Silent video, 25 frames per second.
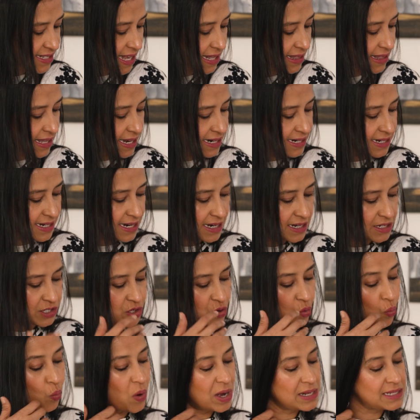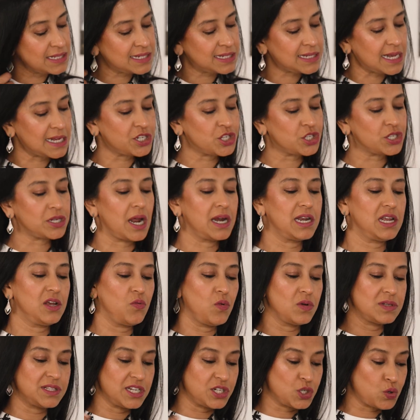that they did. So one such study
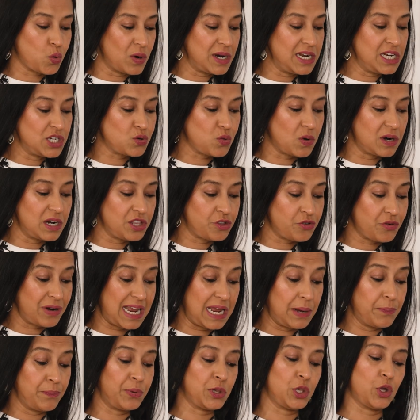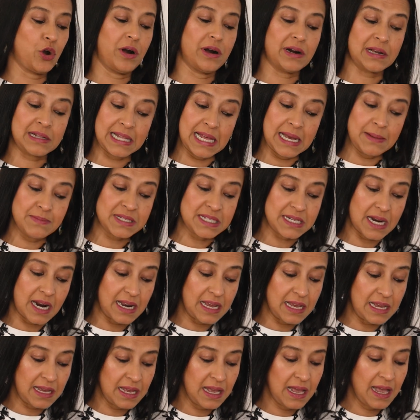was the 2023 employer claim
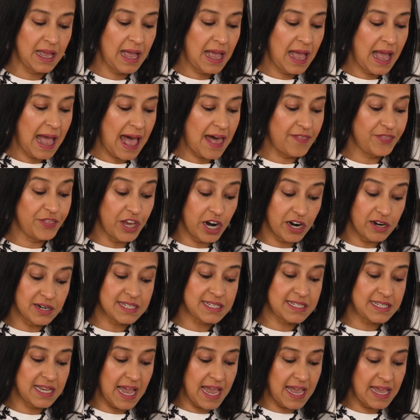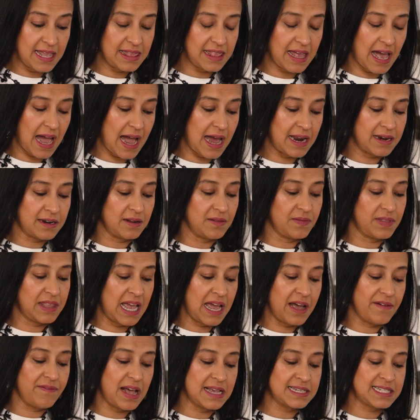study. And they're saying that they
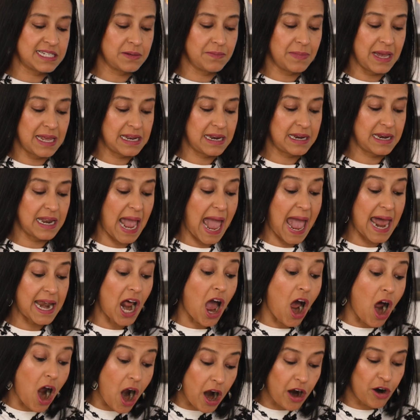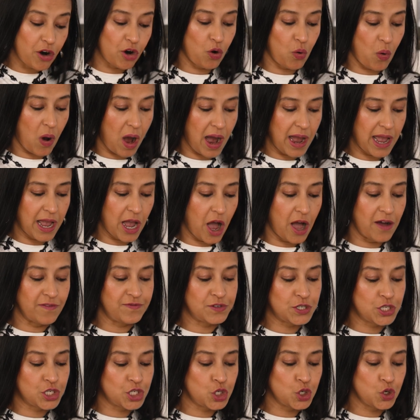have estimated an ROI
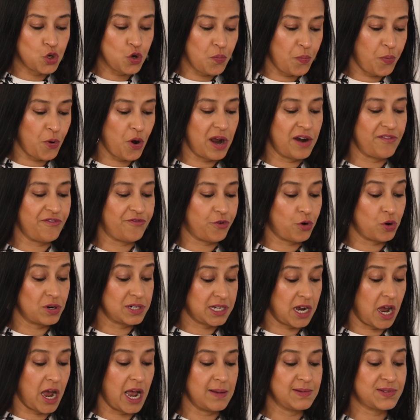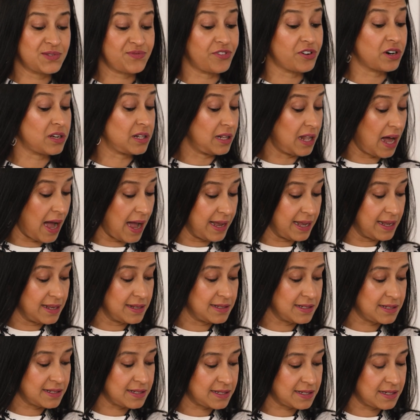of 2.4 times for
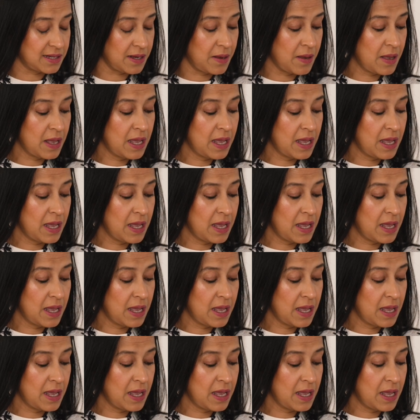clients